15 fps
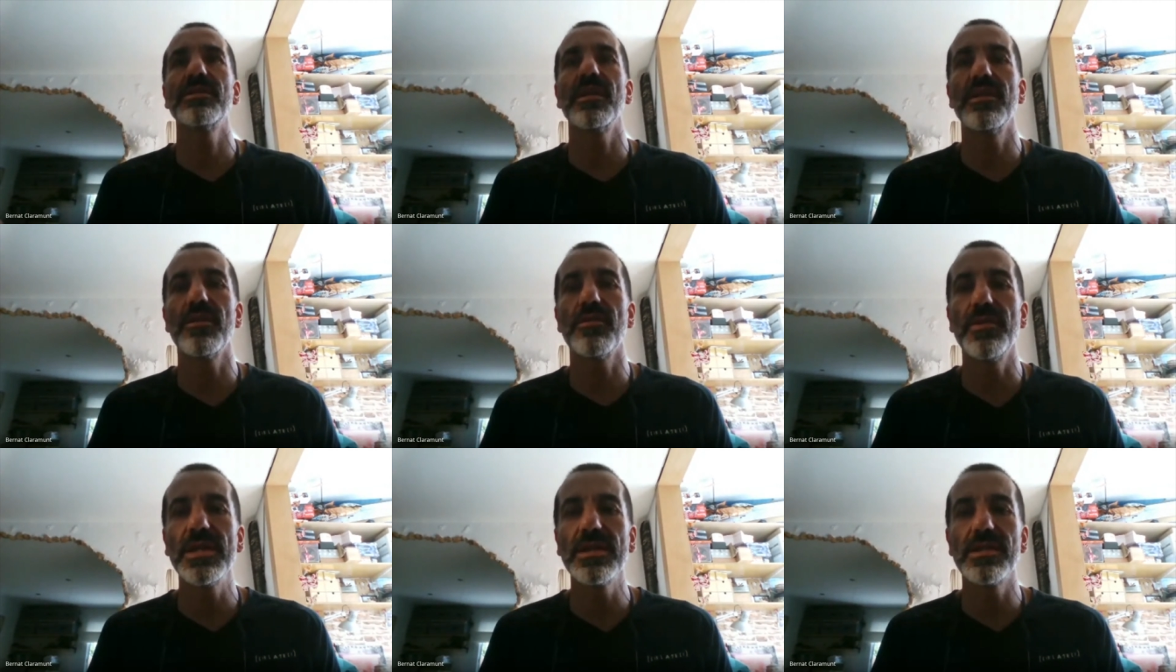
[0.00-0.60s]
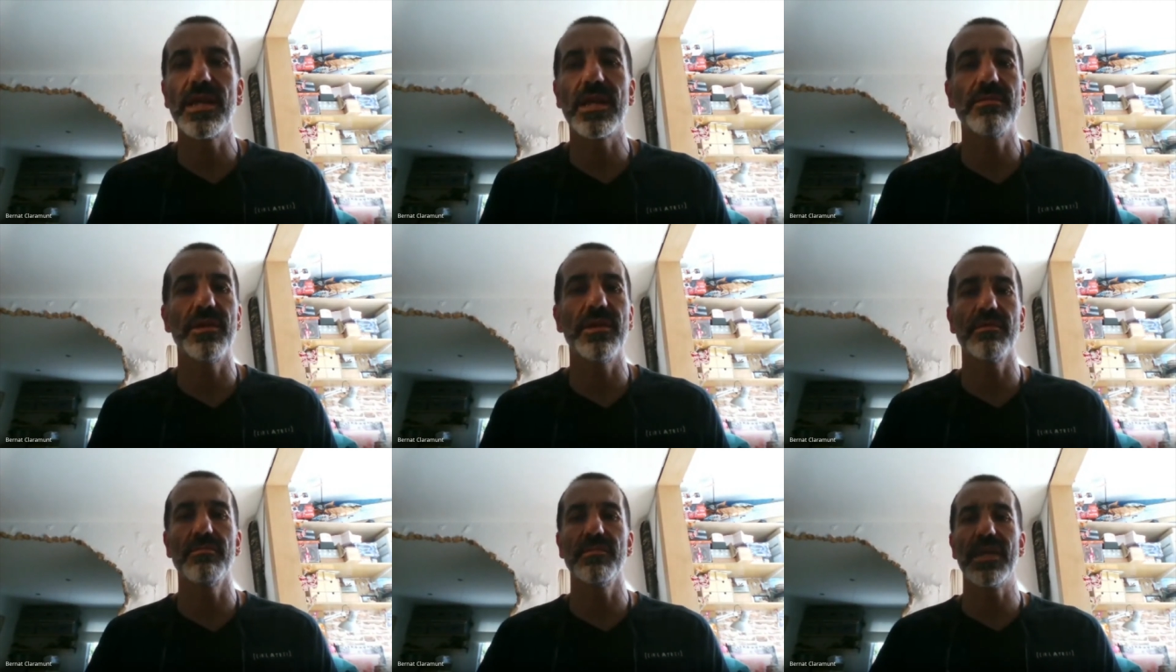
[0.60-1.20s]
not decrease, that,
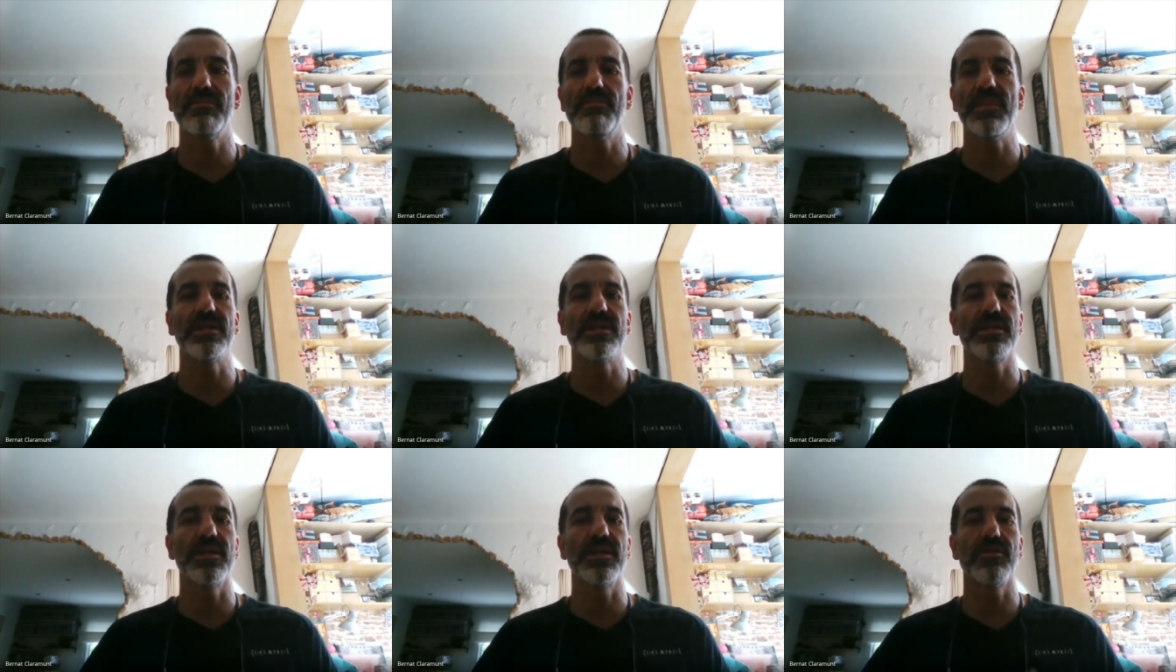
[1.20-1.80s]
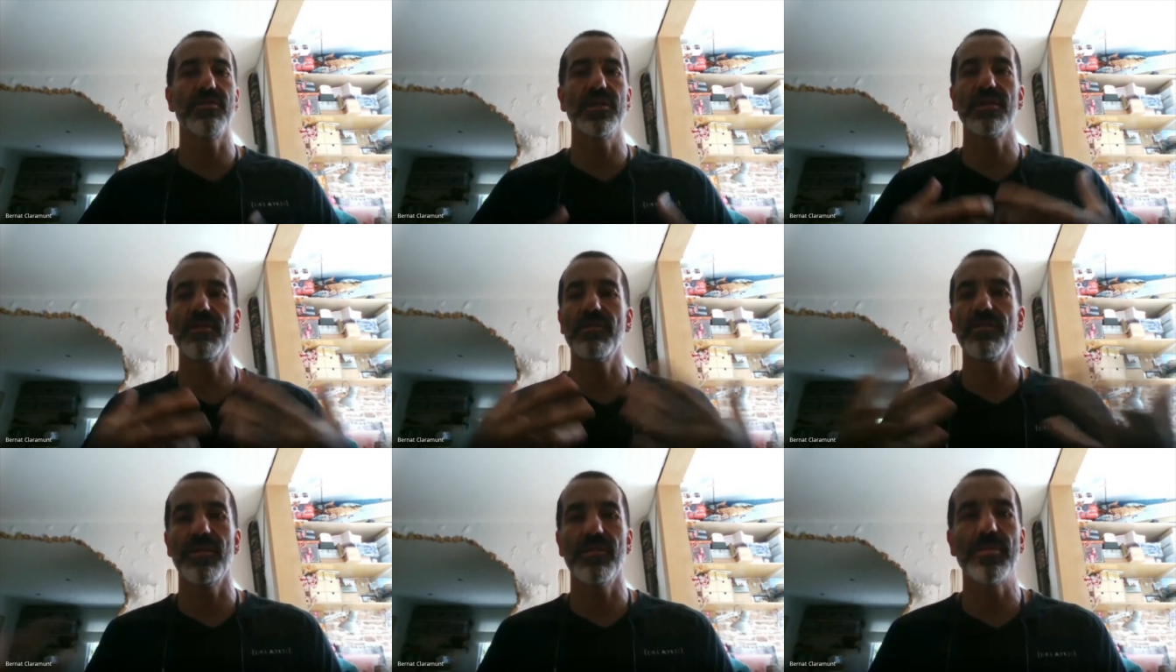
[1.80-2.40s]
that means an increase
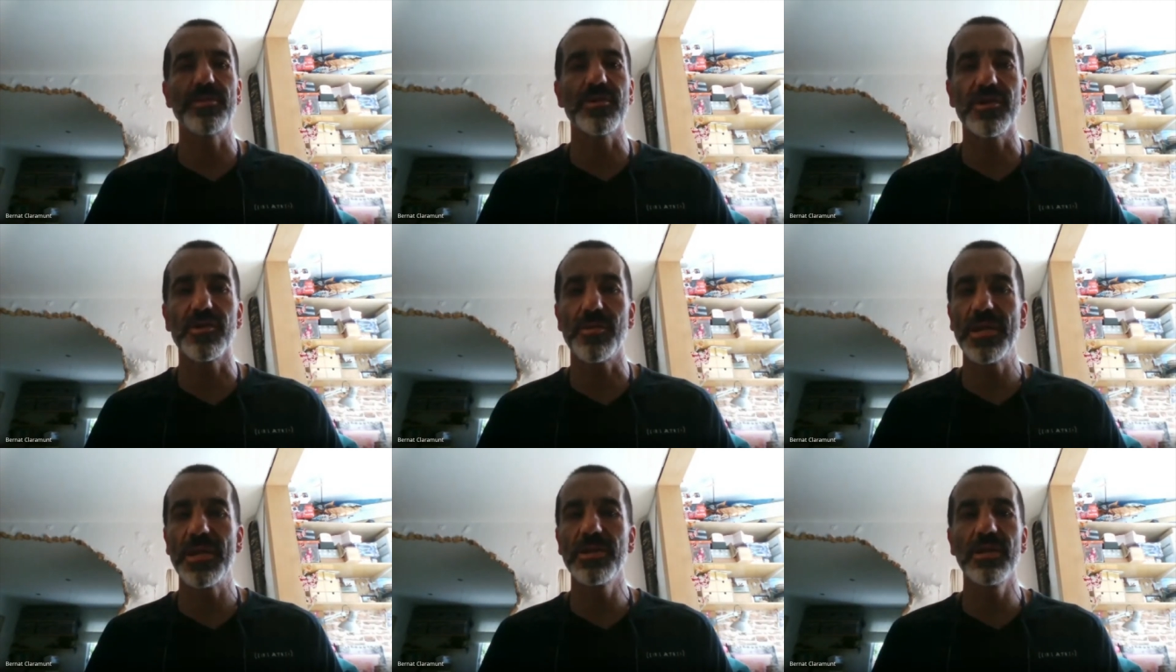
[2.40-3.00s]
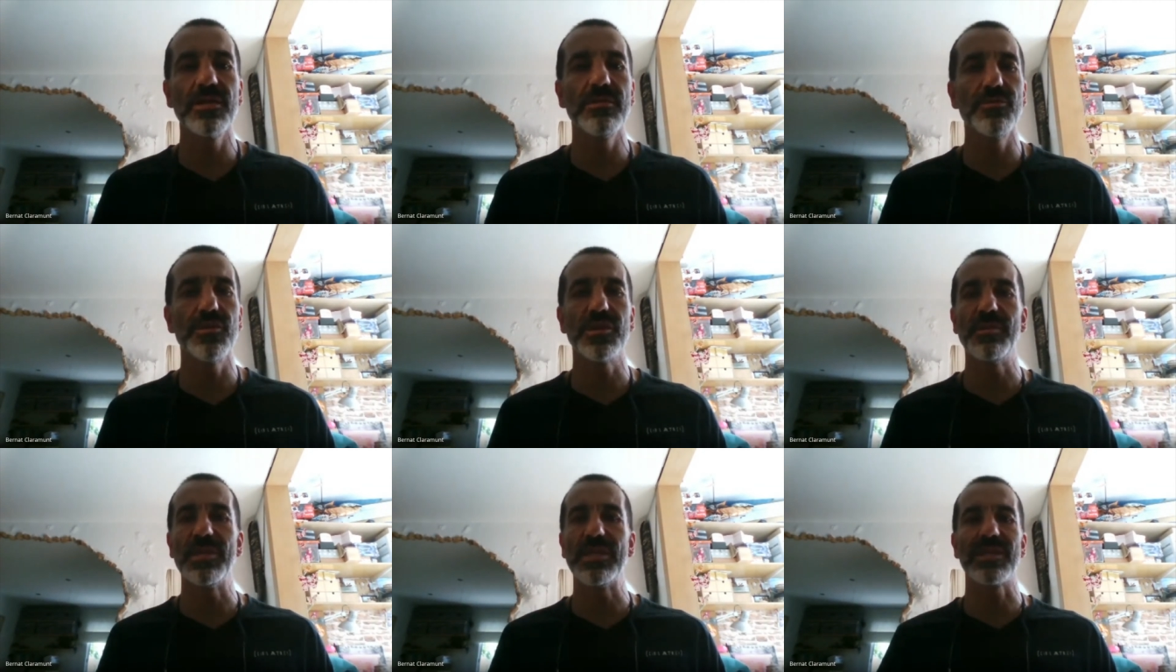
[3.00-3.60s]
of evapotranspiration,
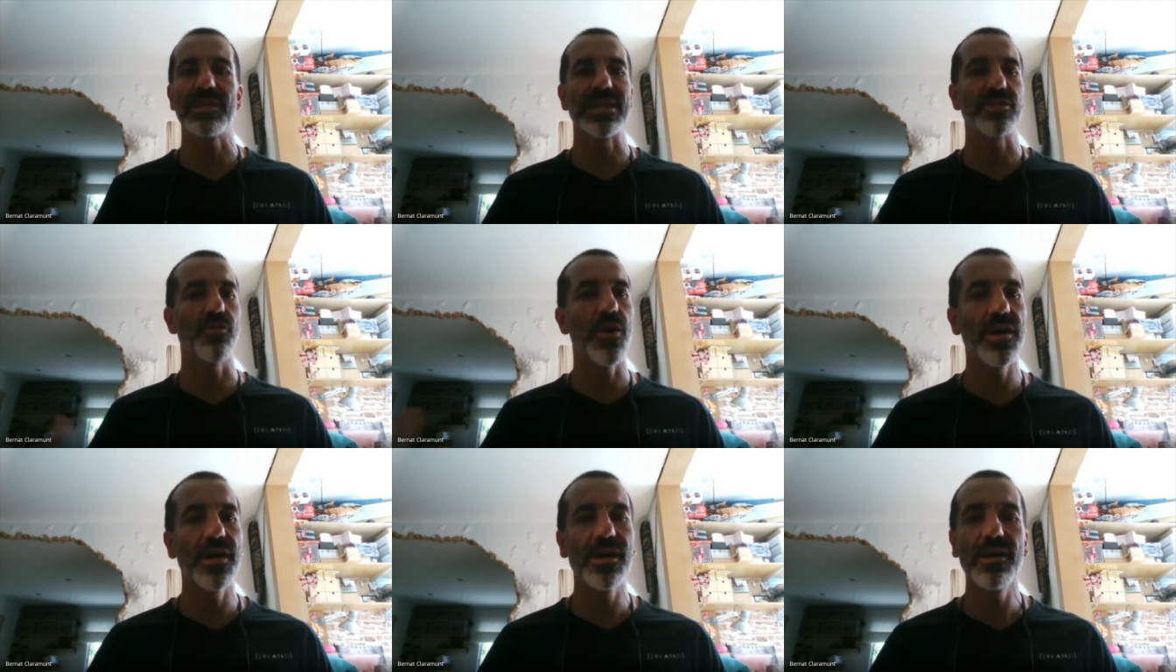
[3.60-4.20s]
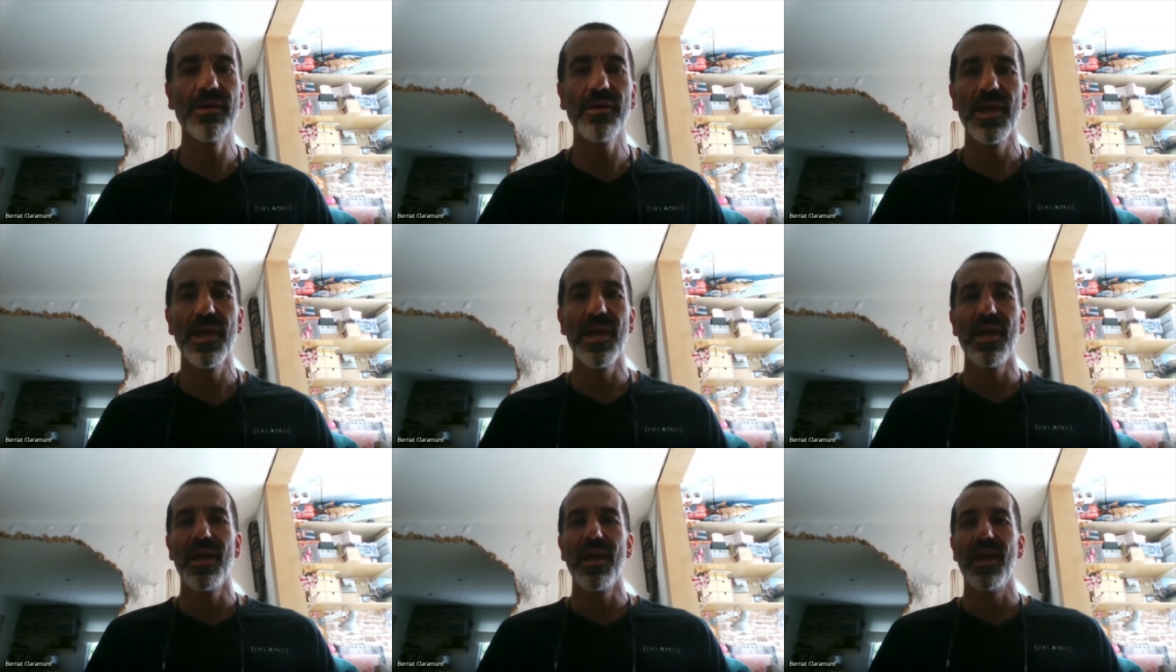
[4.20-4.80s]
which means less water,
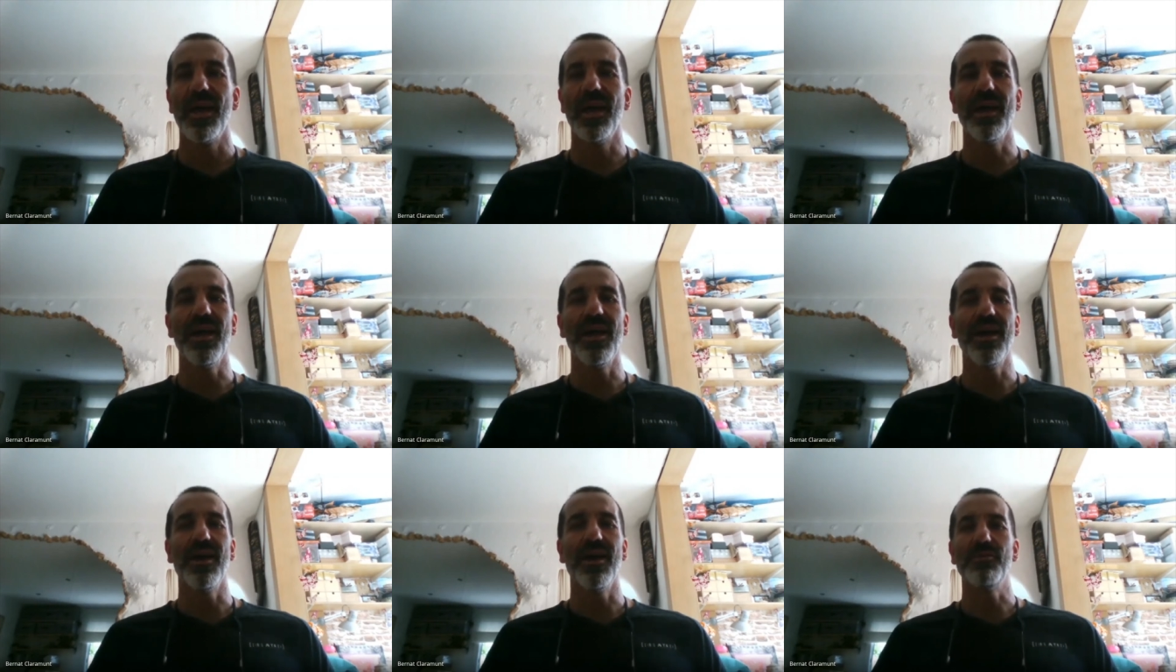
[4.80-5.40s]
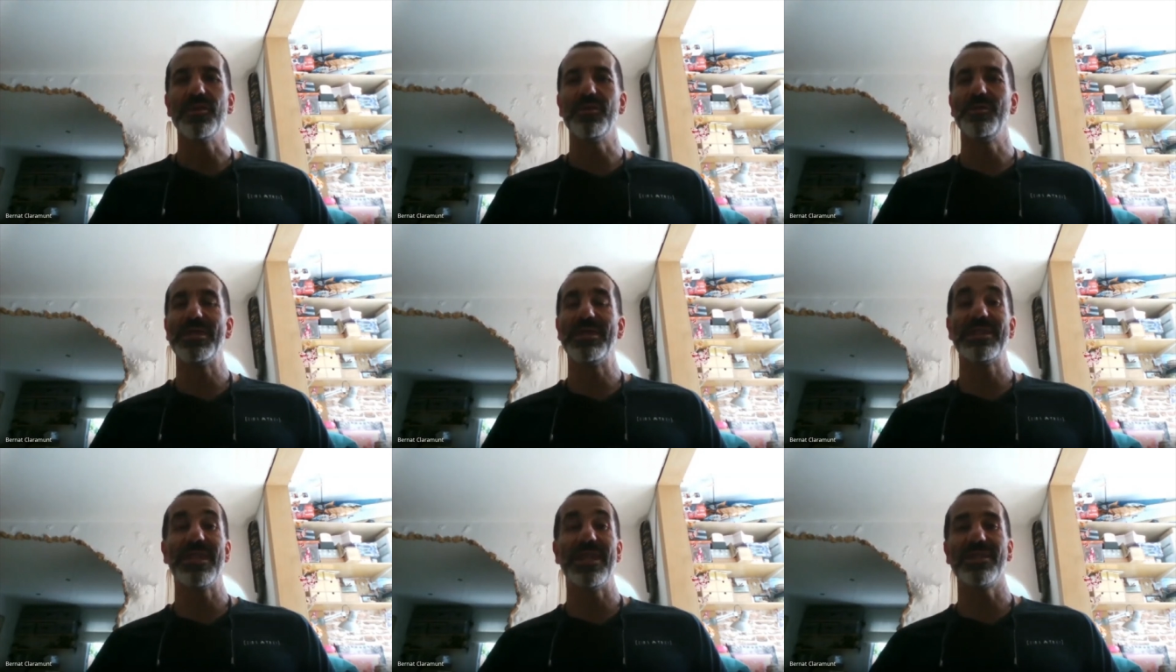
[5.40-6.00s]
uh, which
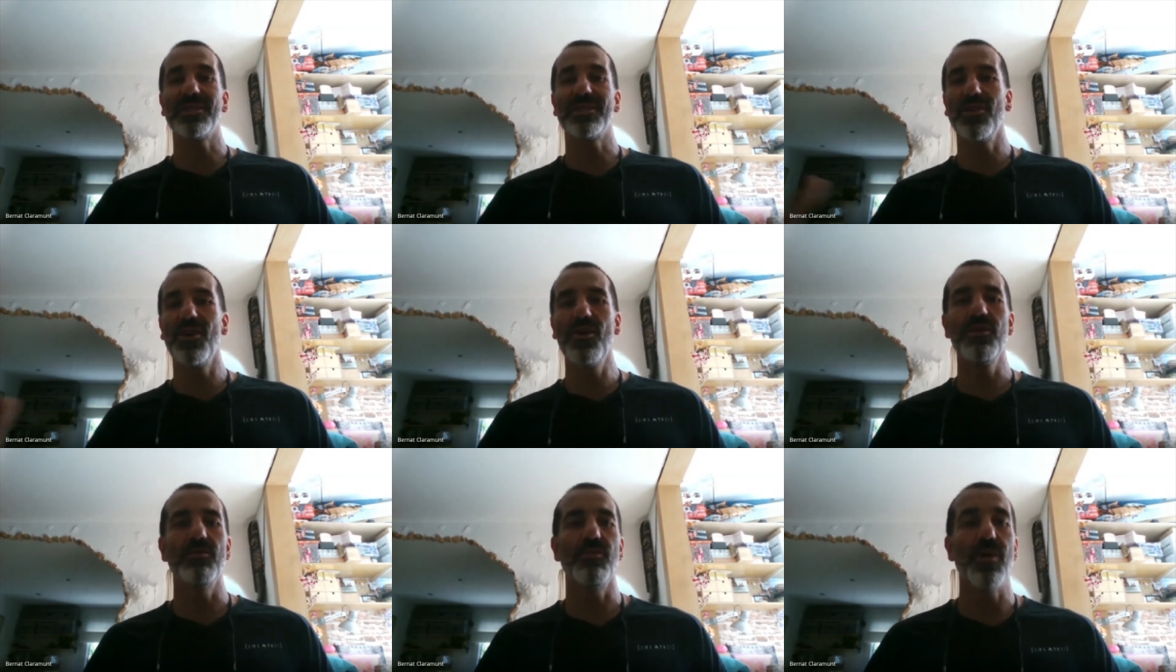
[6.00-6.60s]
means less snow.